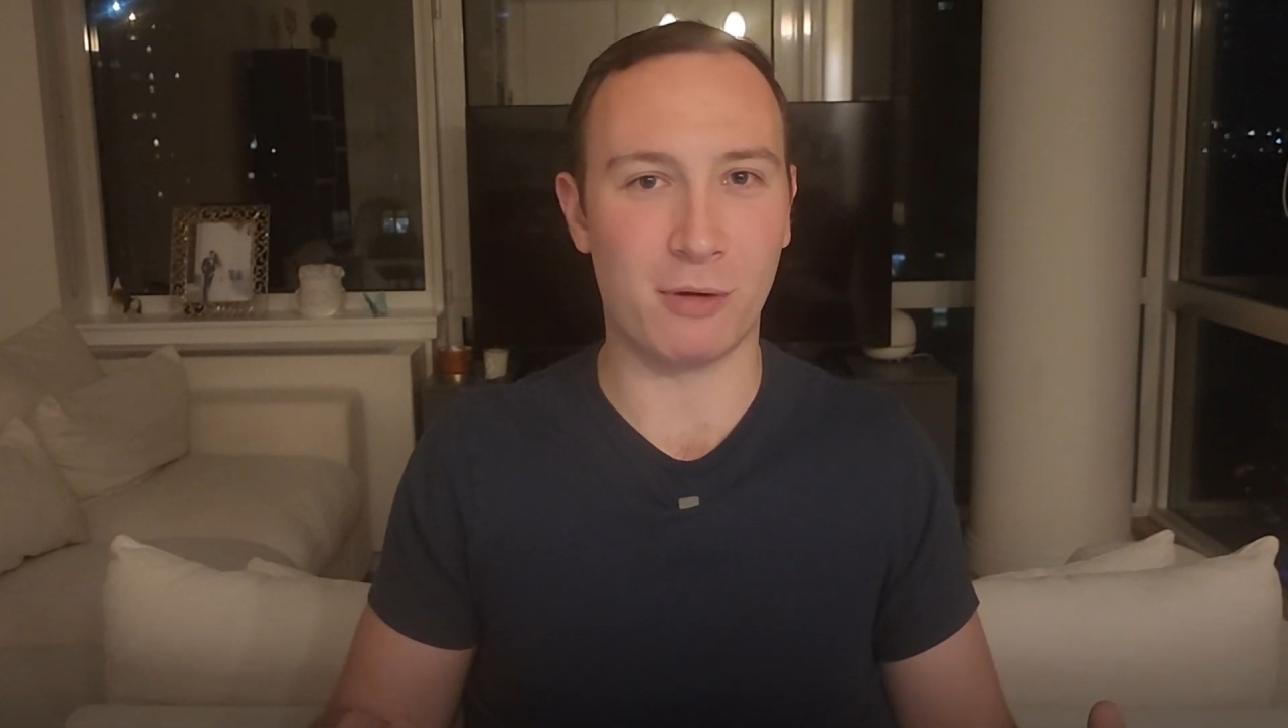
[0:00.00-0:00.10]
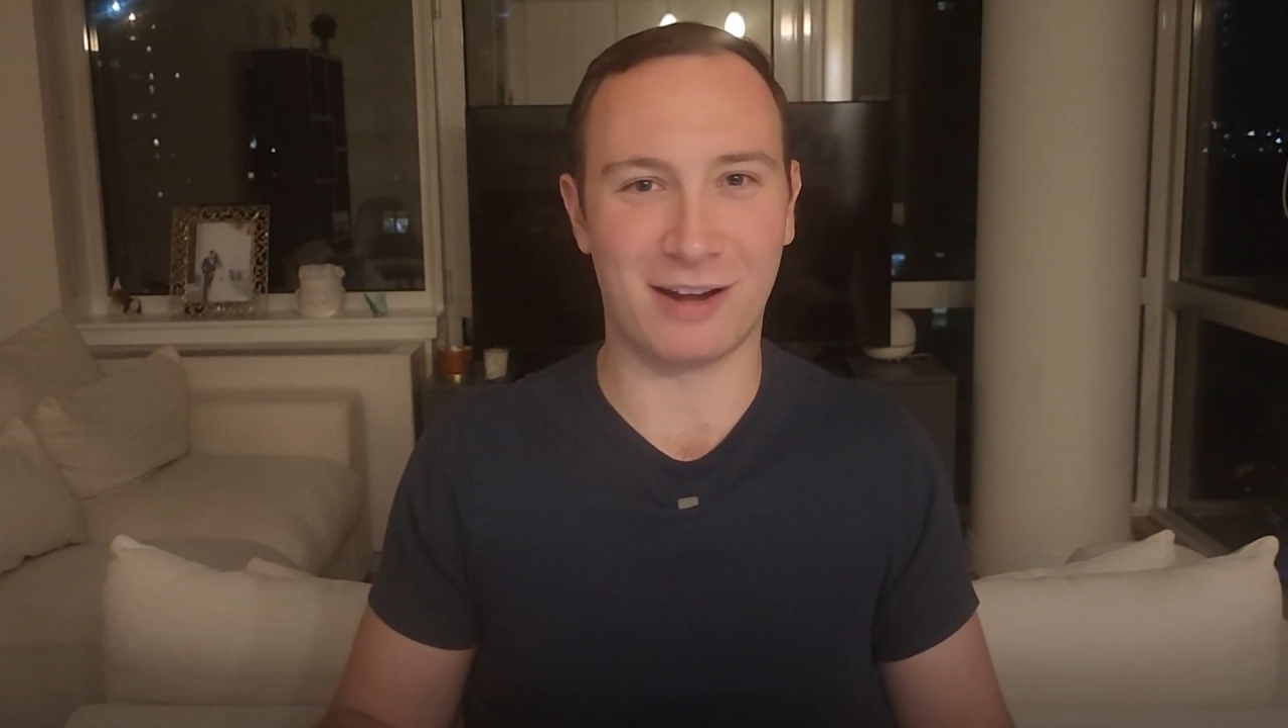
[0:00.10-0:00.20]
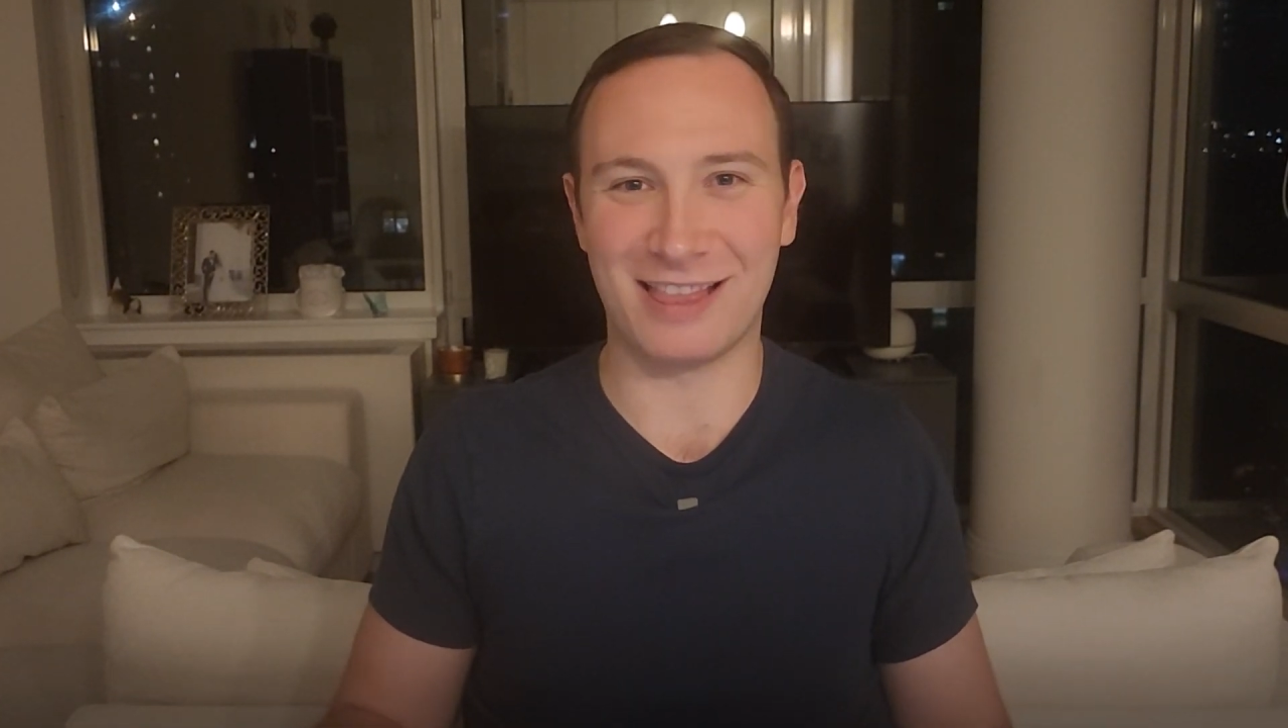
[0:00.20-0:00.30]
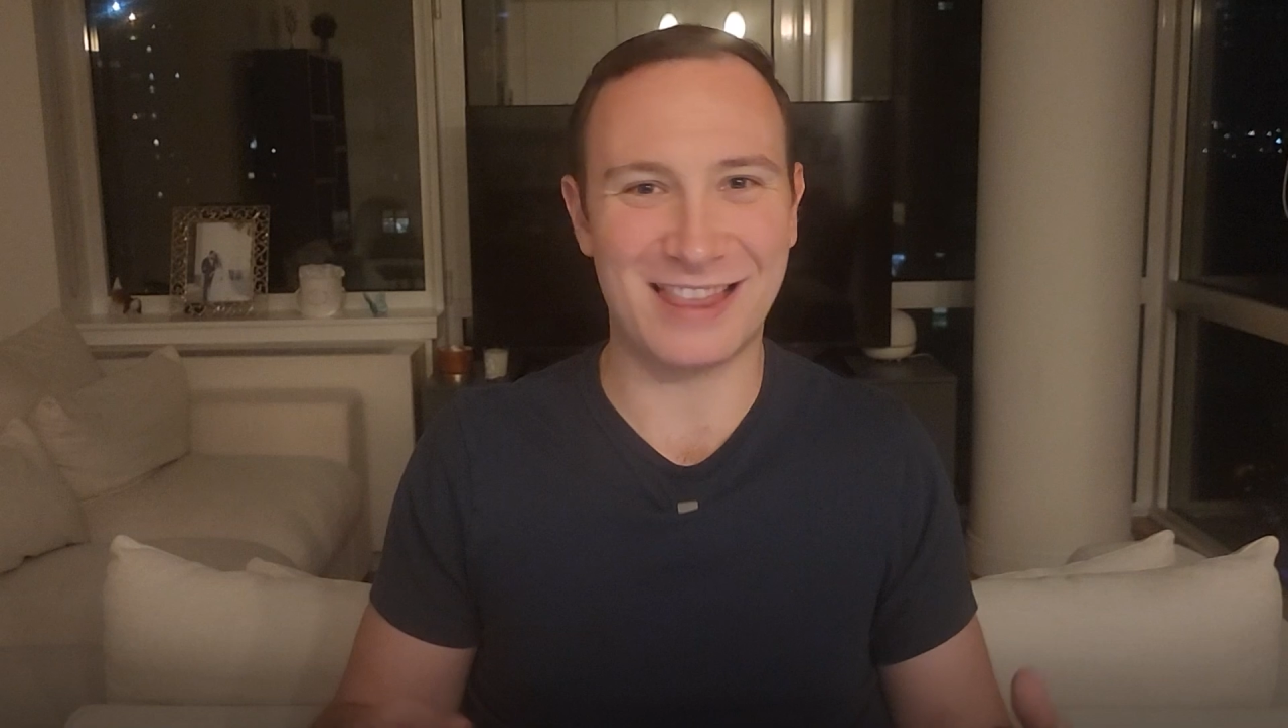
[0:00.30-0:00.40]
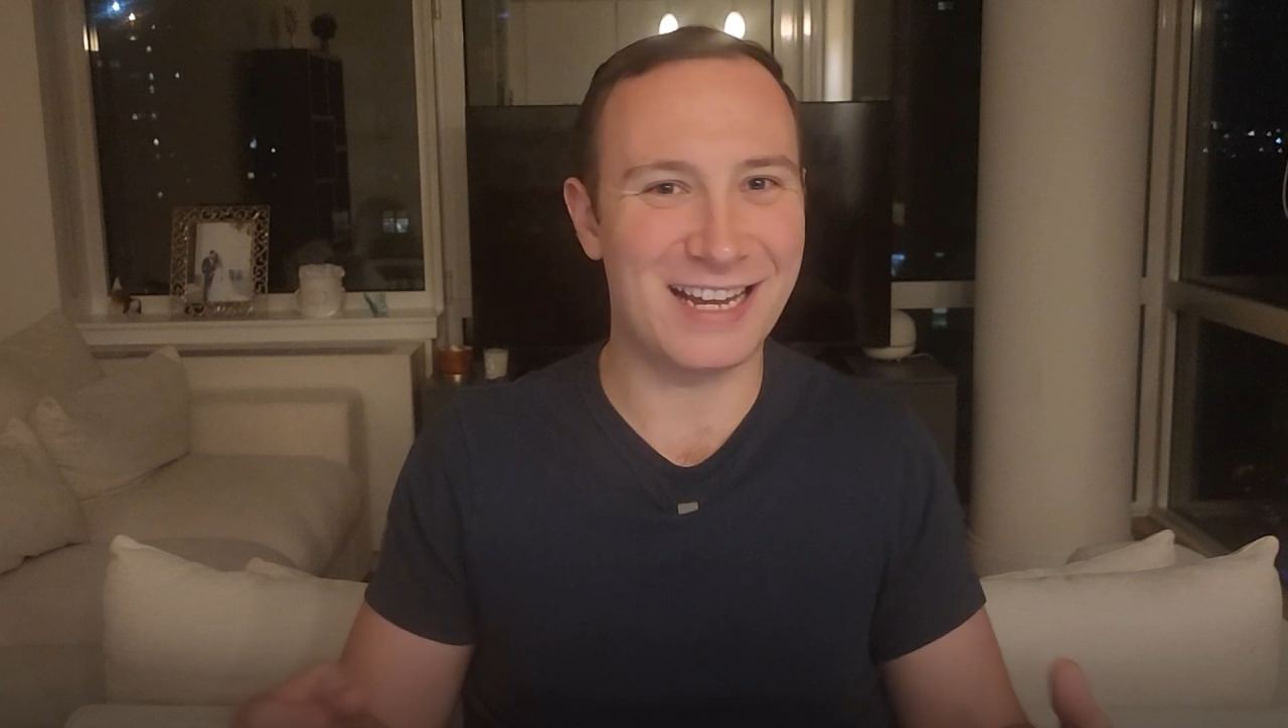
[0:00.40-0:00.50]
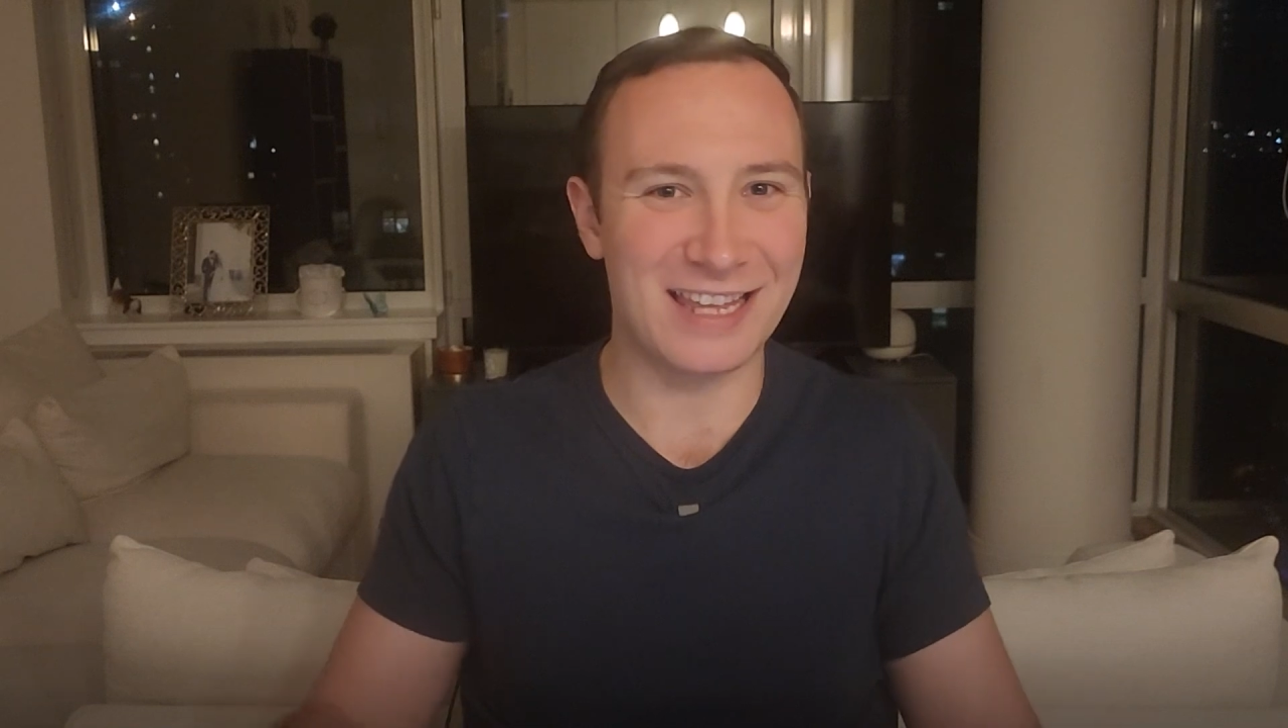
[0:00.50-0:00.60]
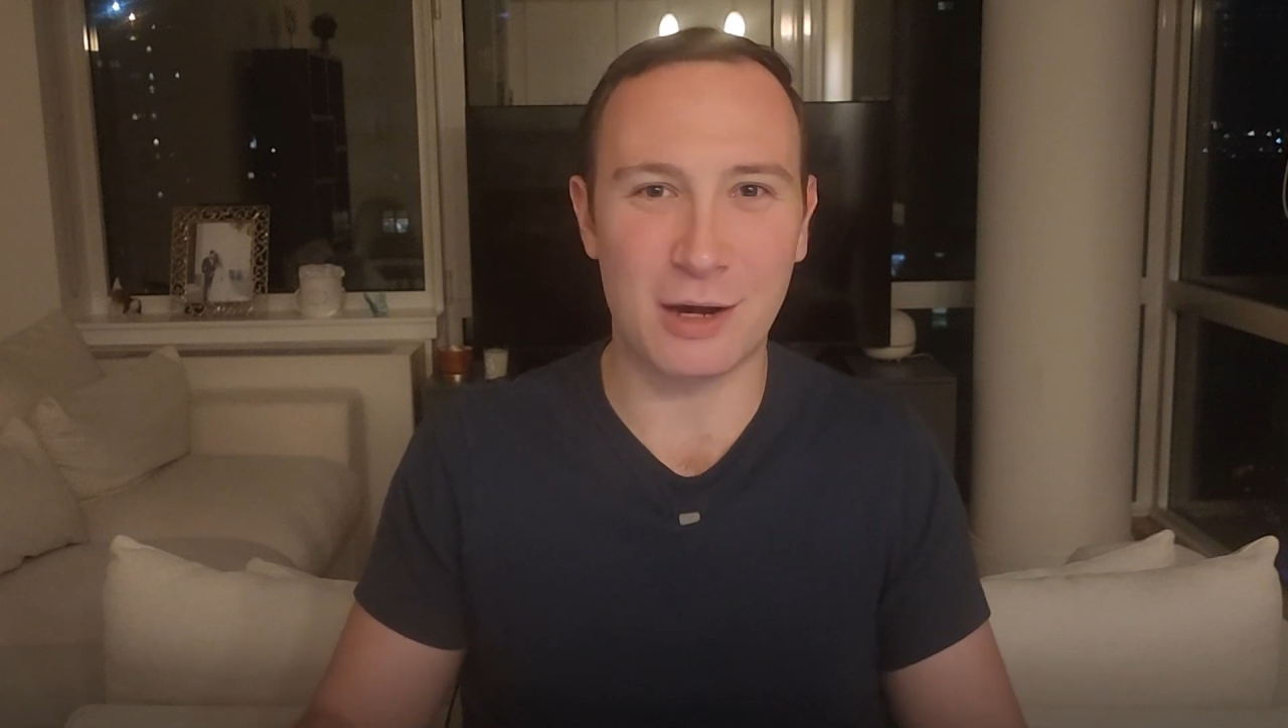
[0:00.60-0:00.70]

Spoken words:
book and think they